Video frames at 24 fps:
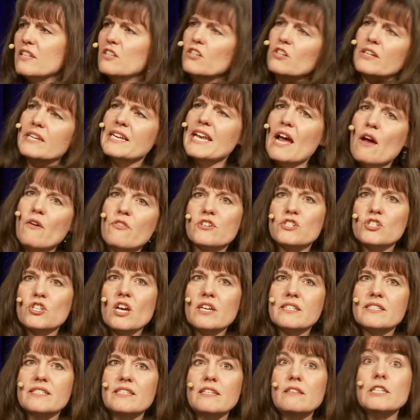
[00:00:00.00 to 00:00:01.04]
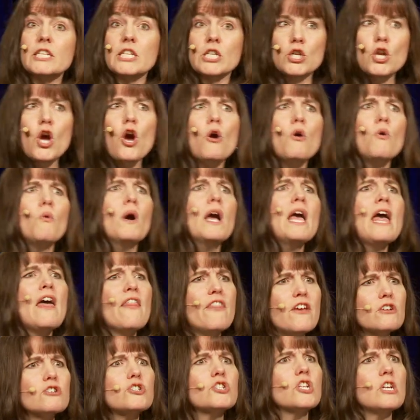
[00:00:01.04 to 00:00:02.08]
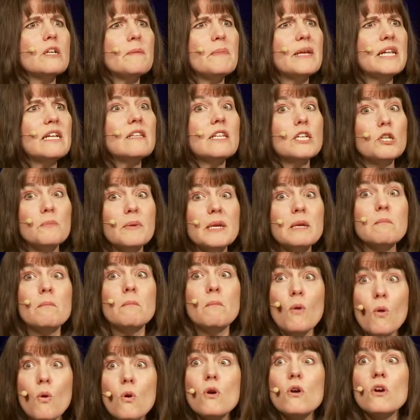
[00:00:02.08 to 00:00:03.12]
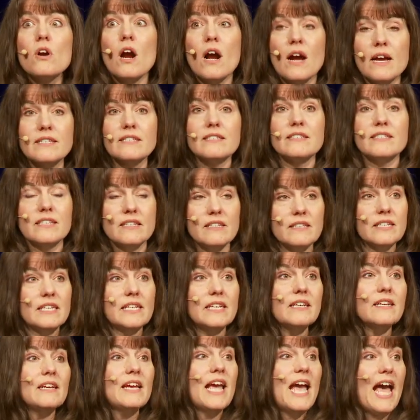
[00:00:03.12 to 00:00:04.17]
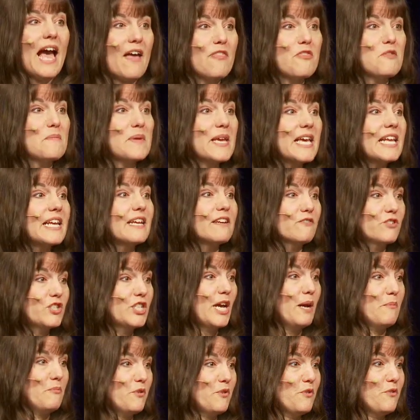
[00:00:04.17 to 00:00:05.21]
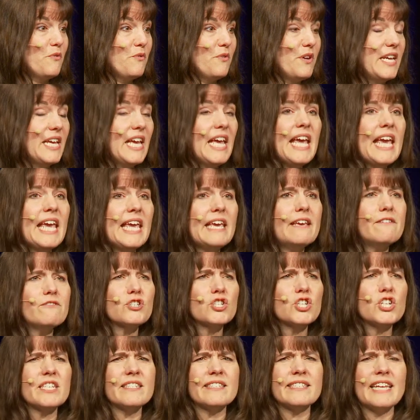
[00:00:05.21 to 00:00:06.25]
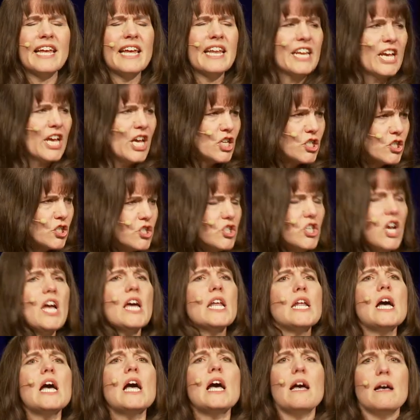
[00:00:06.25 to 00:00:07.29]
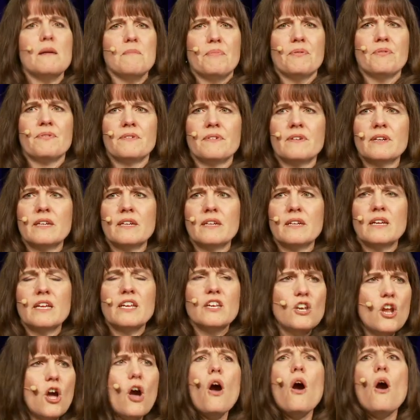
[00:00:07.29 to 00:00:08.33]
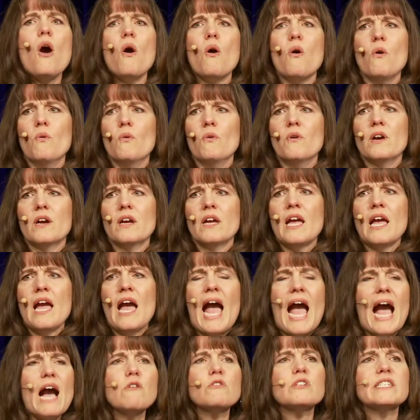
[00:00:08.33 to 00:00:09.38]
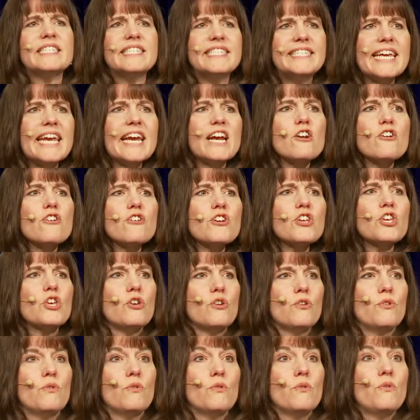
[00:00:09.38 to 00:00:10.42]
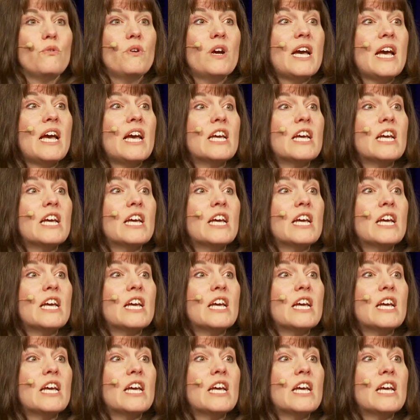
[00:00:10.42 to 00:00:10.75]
Look, now there's hostility. No, there should have been a little bit more hostility at the beginning of chapter three. Eve should have said, shut up. No, how dare you